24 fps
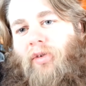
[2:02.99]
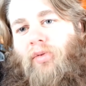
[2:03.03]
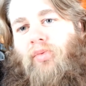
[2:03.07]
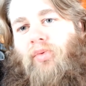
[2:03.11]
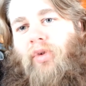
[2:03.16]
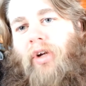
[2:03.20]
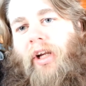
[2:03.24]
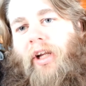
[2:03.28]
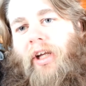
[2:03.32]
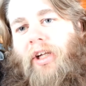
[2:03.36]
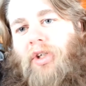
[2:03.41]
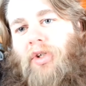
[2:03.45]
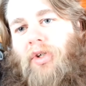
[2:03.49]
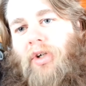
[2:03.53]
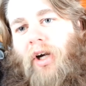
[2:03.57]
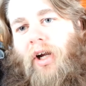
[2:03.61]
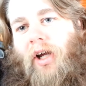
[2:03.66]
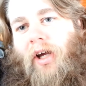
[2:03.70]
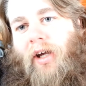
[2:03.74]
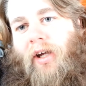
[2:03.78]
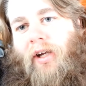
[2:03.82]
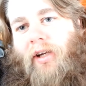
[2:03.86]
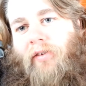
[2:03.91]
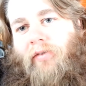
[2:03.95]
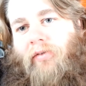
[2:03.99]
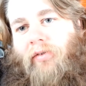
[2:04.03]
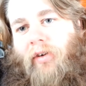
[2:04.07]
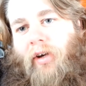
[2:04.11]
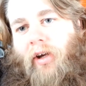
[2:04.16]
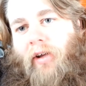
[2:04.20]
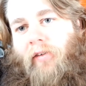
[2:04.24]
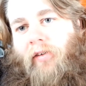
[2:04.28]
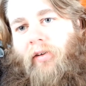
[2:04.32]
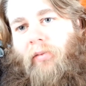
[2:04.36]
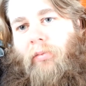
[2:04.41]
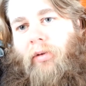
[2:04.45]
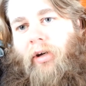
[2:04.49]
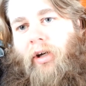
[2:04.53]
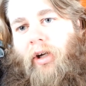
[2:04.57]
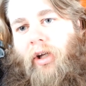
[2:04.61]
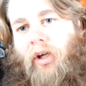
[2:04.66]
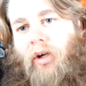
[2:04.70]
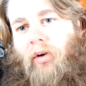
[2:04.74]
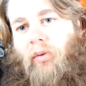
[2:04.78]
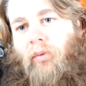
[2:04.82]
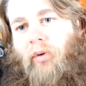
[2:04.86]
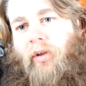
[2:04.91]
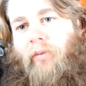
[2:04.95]
really trying to find somebody to
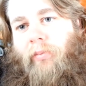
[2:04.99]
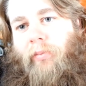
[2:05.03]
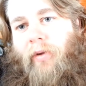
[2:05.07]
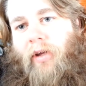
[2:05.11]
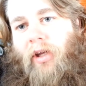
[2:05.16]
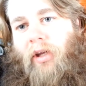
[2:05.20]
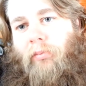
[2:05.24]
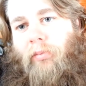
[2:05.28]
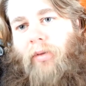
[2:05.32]
go with me